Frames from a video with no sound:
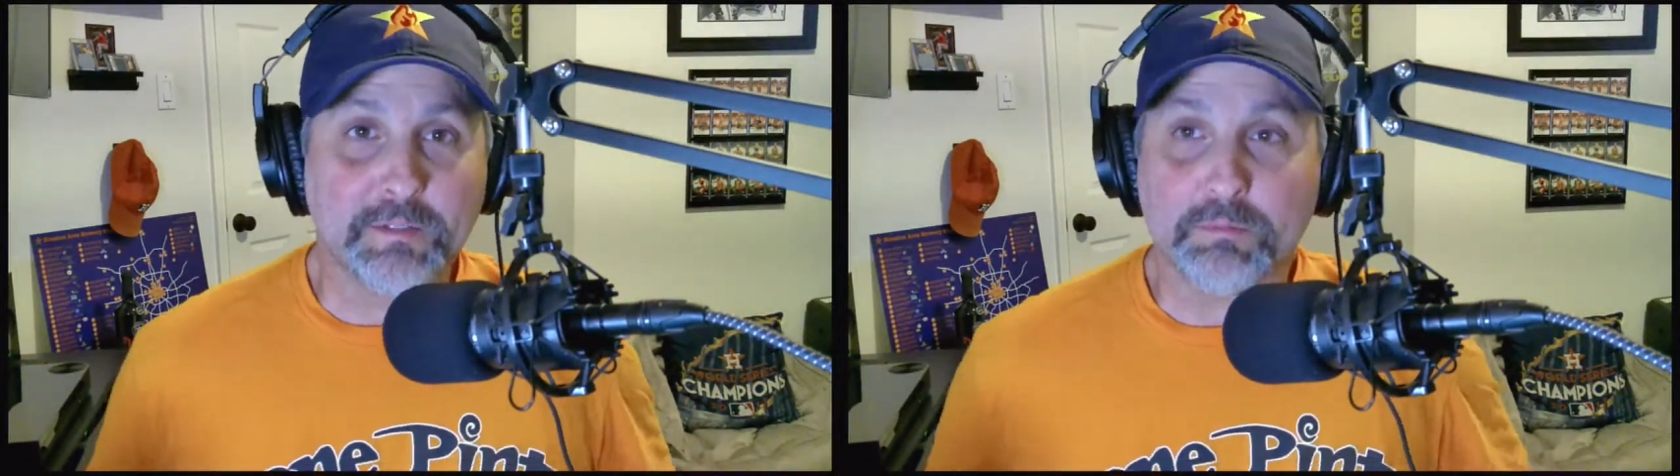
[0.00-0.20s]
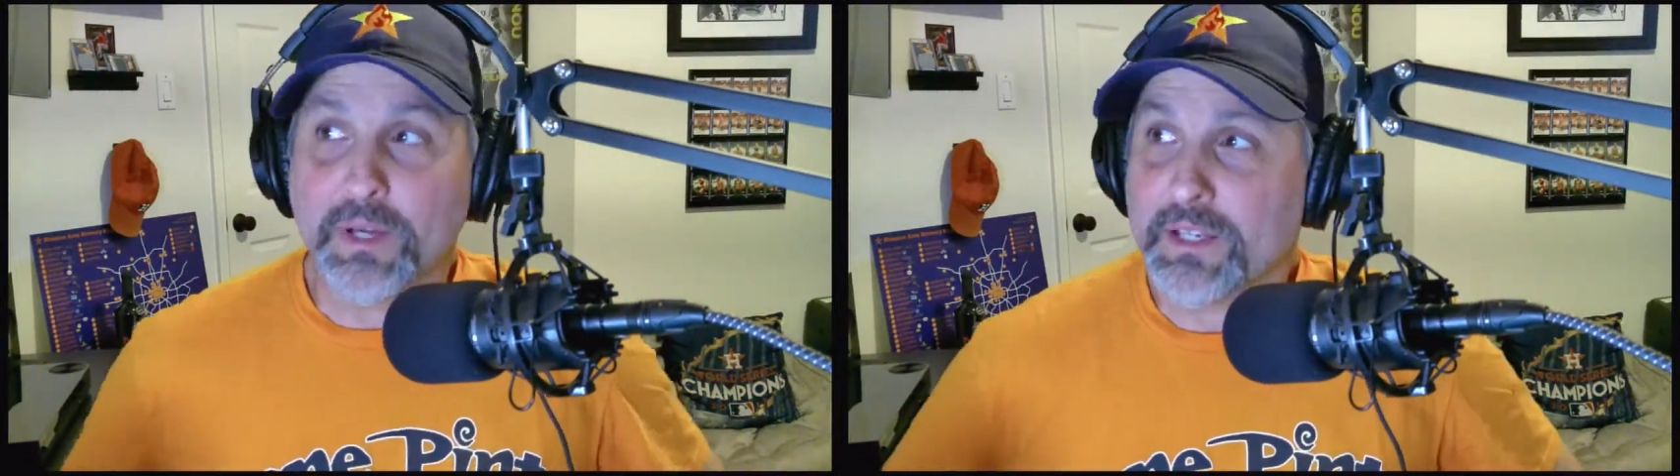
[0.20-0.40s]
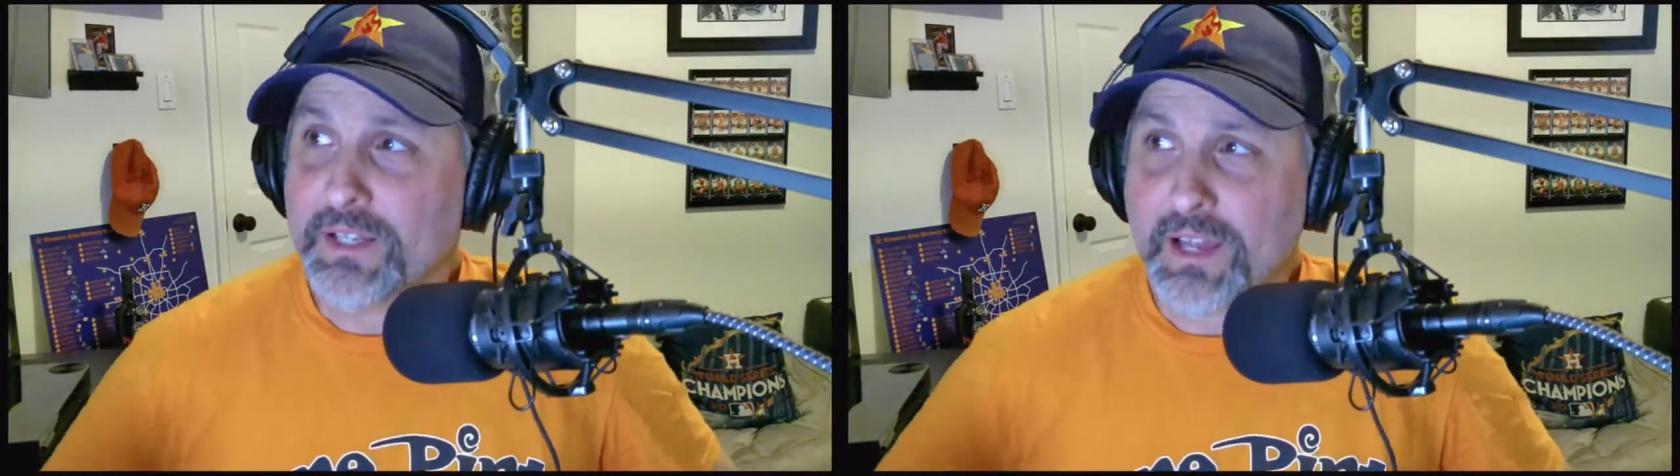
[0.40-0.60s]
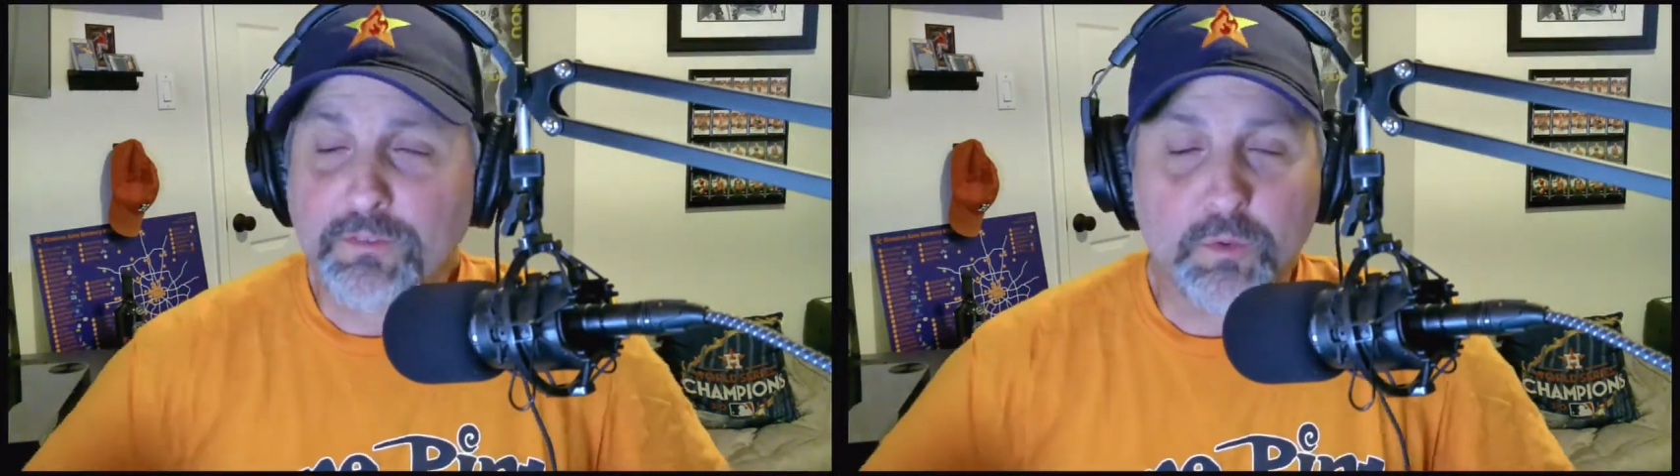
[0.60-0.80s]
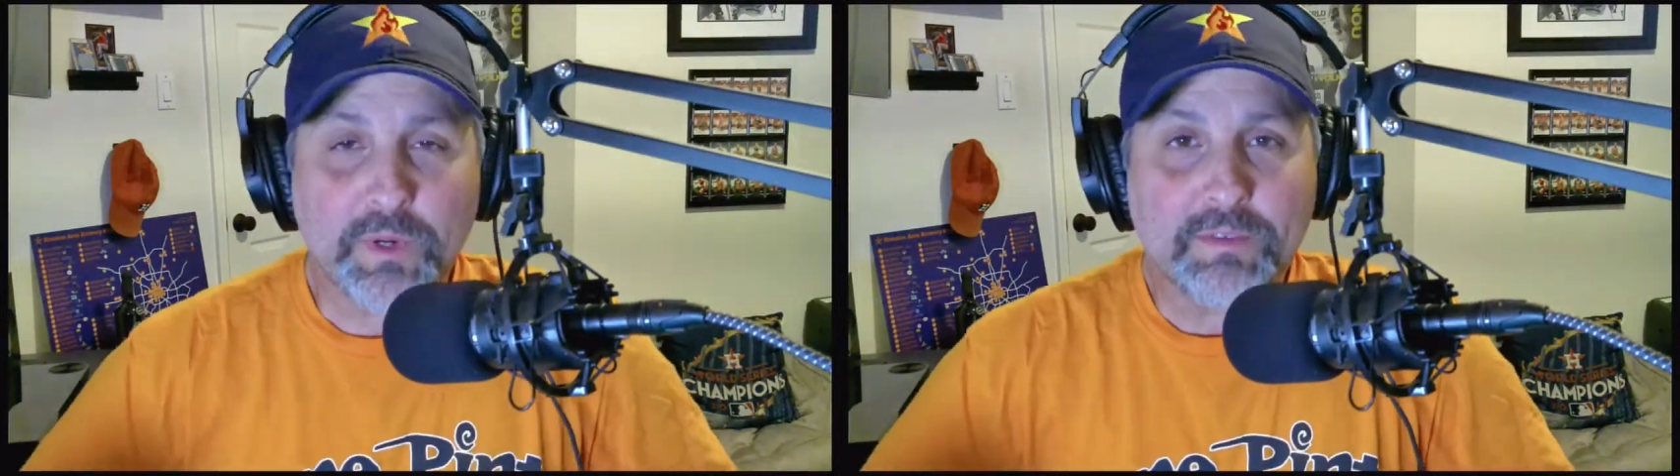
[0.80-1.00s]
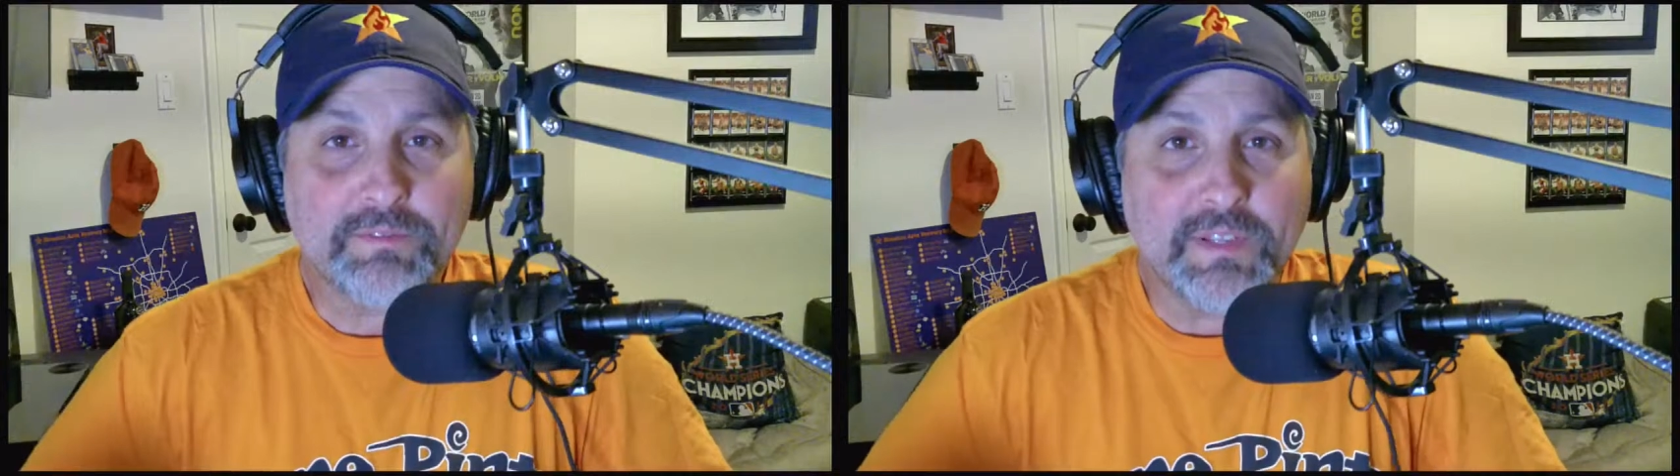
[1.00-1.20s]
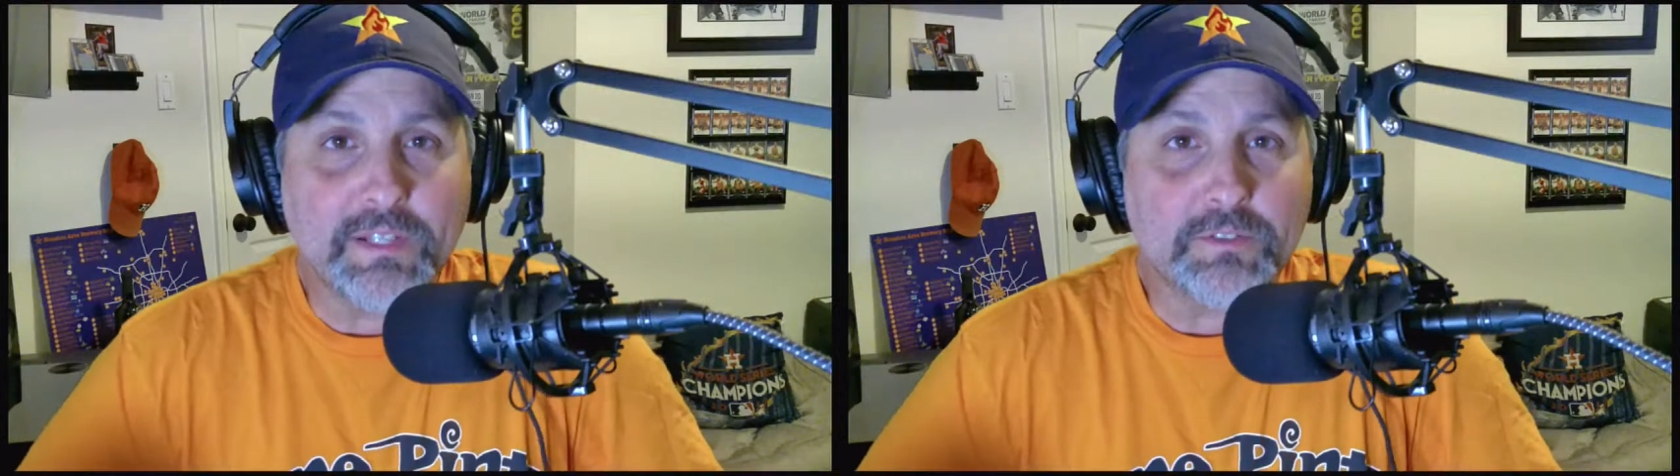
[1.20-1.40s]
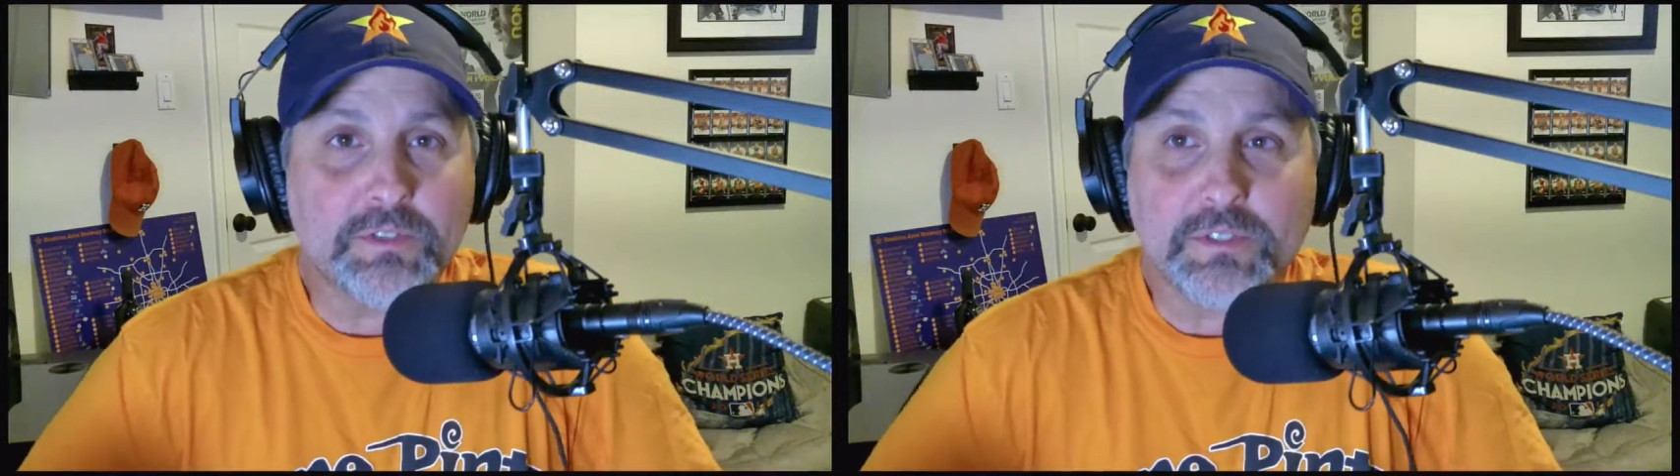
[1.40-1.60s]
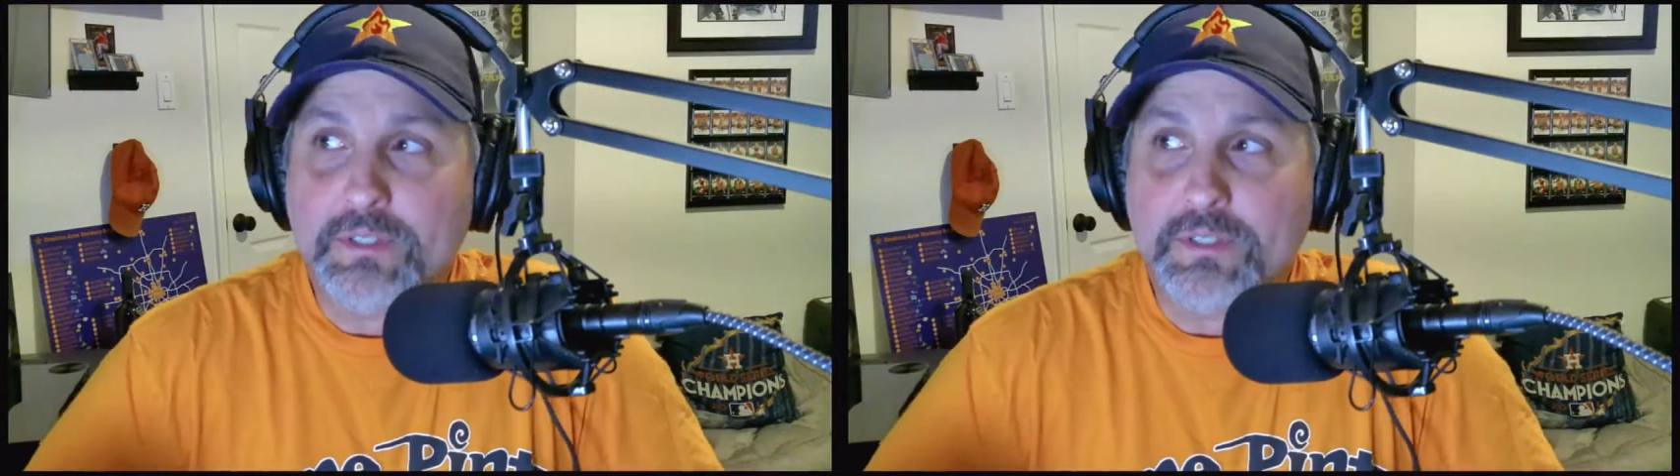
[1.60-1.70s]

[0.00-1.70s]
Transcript: But it kind of a weird finish,